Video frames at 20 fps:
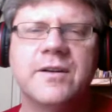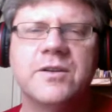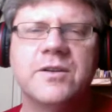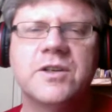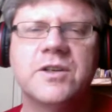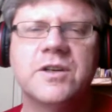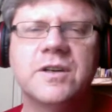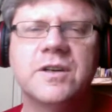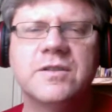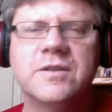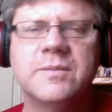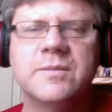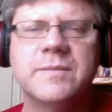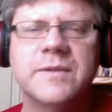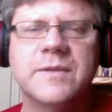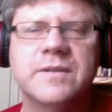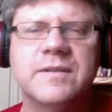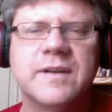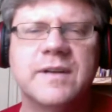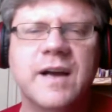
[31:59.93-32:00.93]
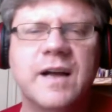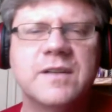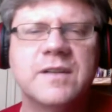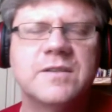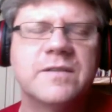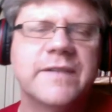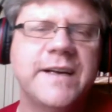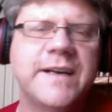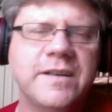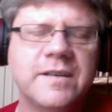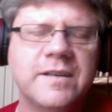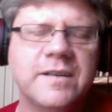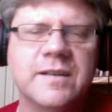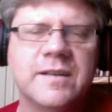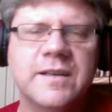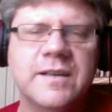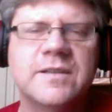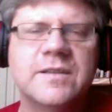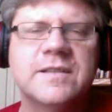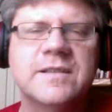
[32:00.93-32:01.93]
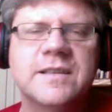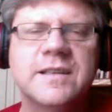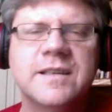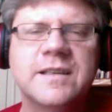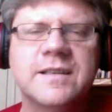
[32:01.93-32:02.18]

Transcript: tourism or conservation literacy